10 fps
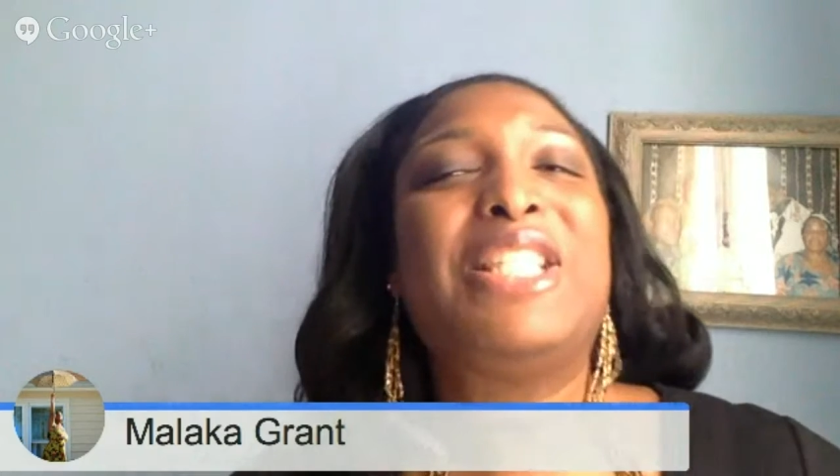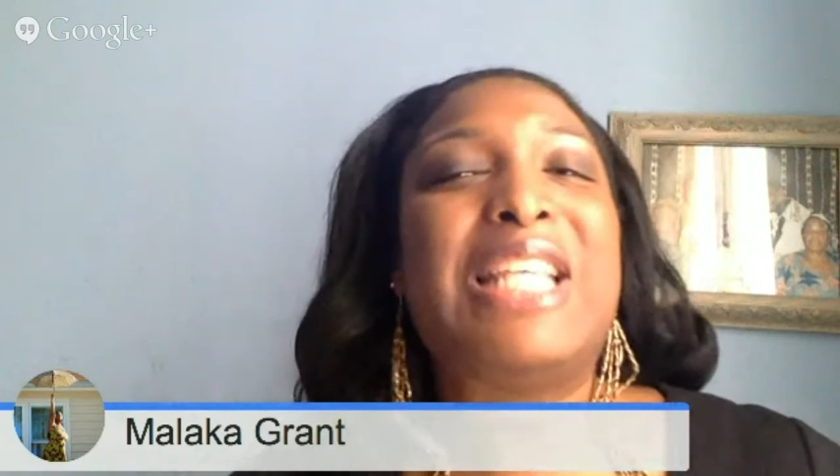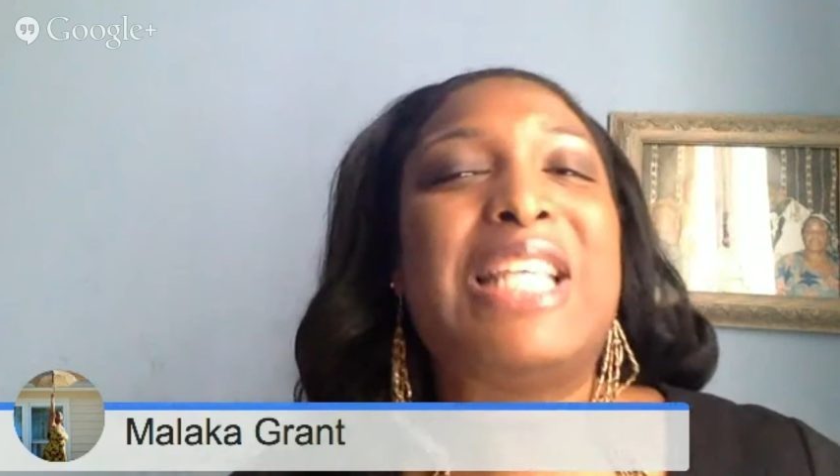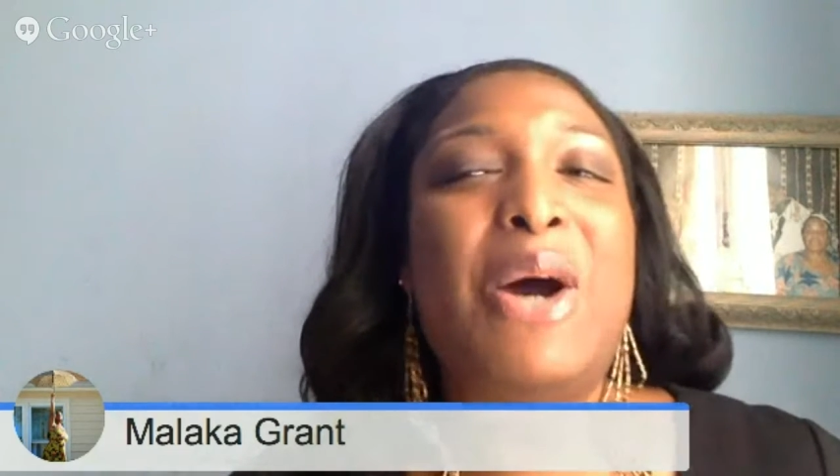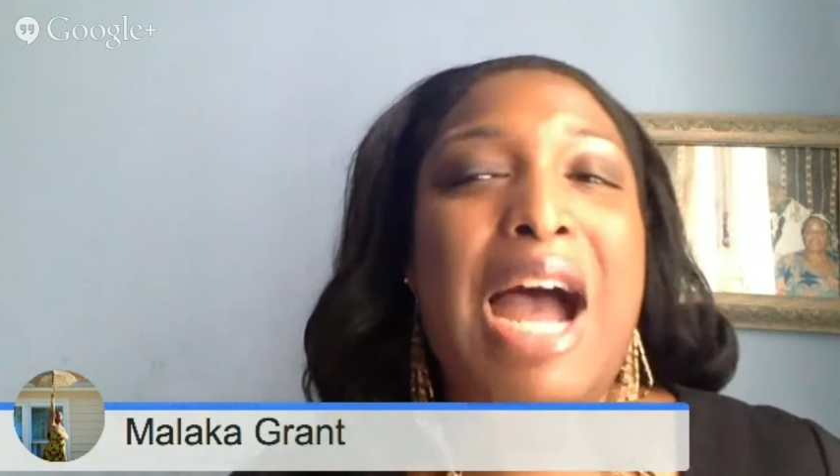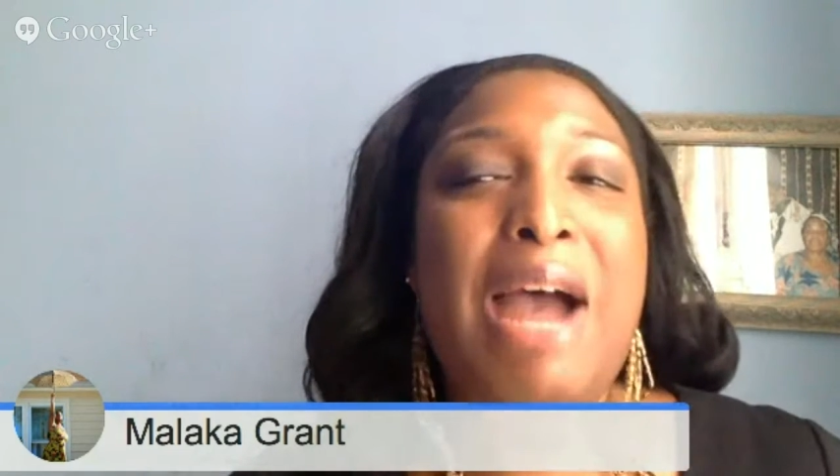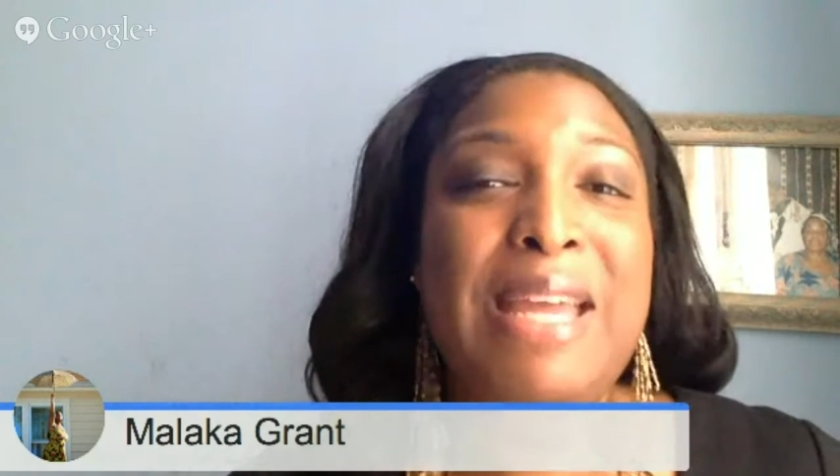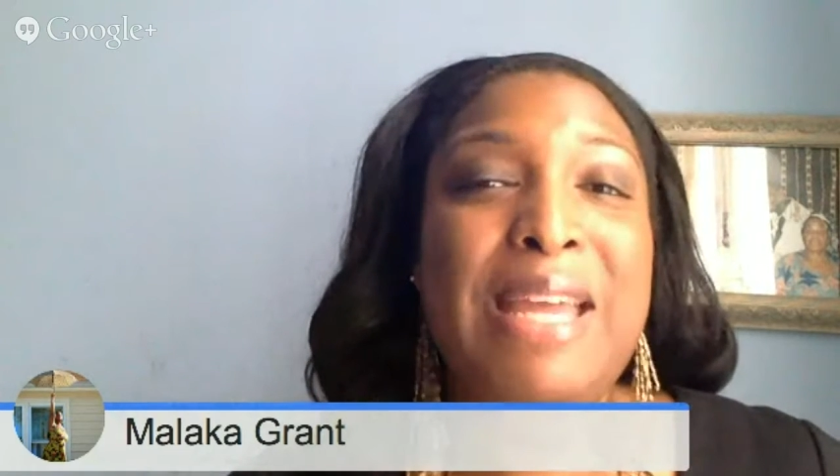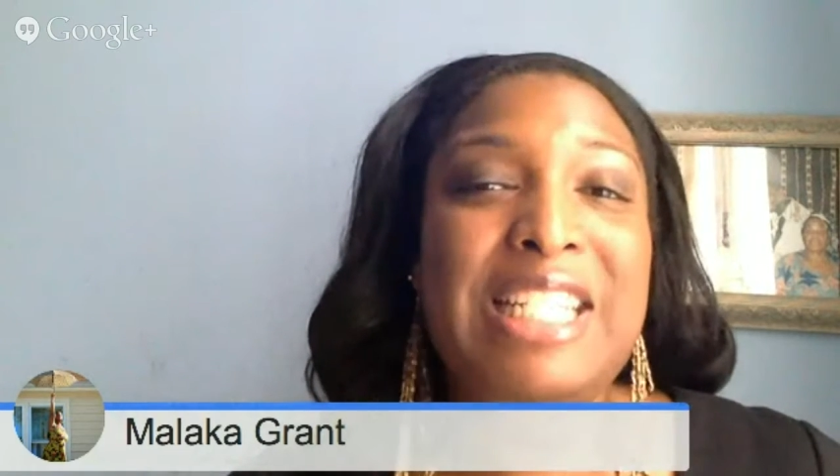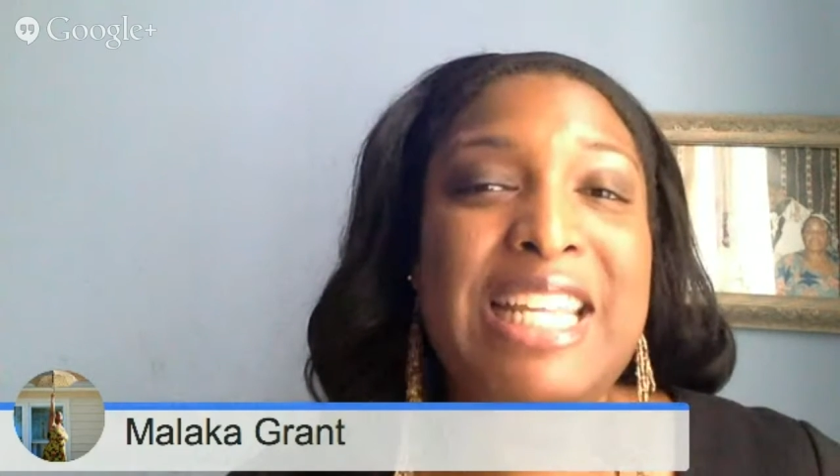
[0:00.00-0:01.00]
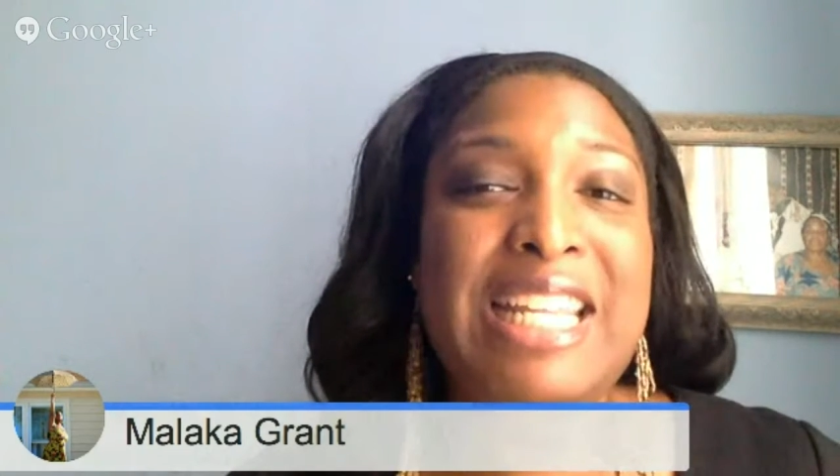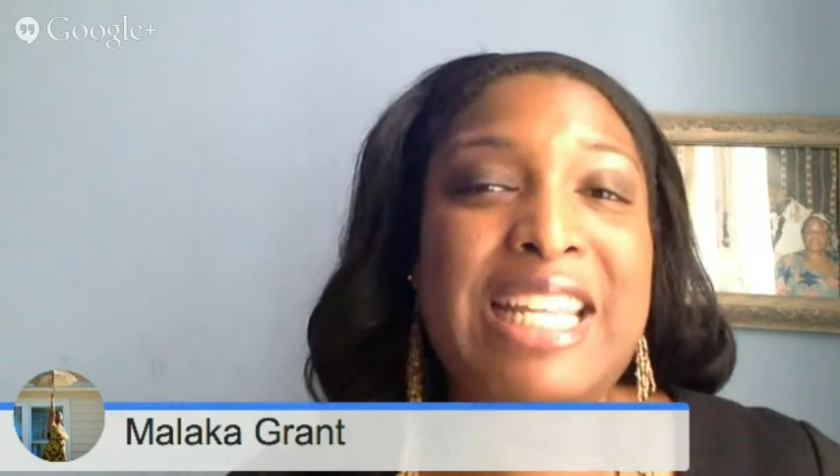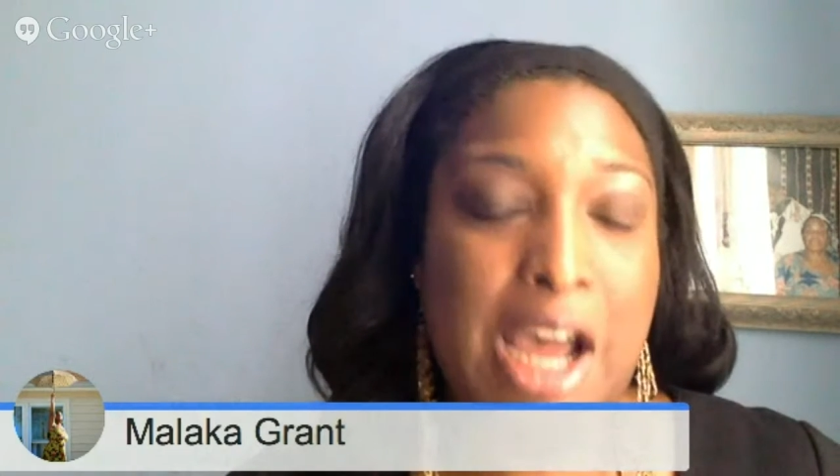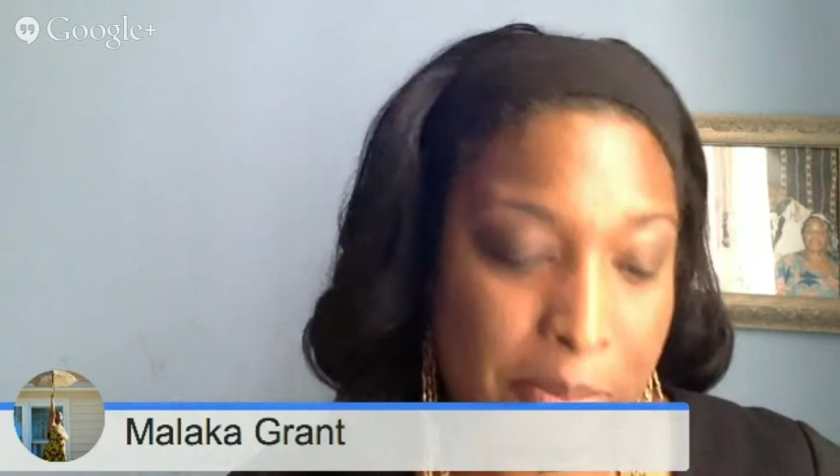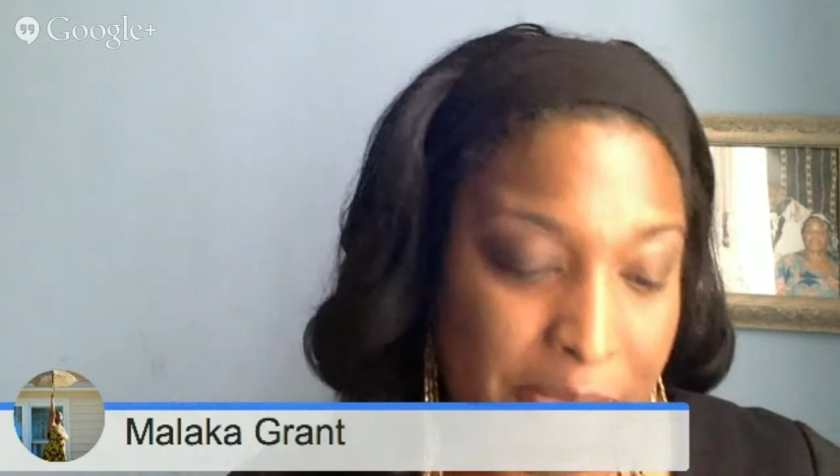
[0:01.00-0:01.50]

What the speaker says: yep. I mentioned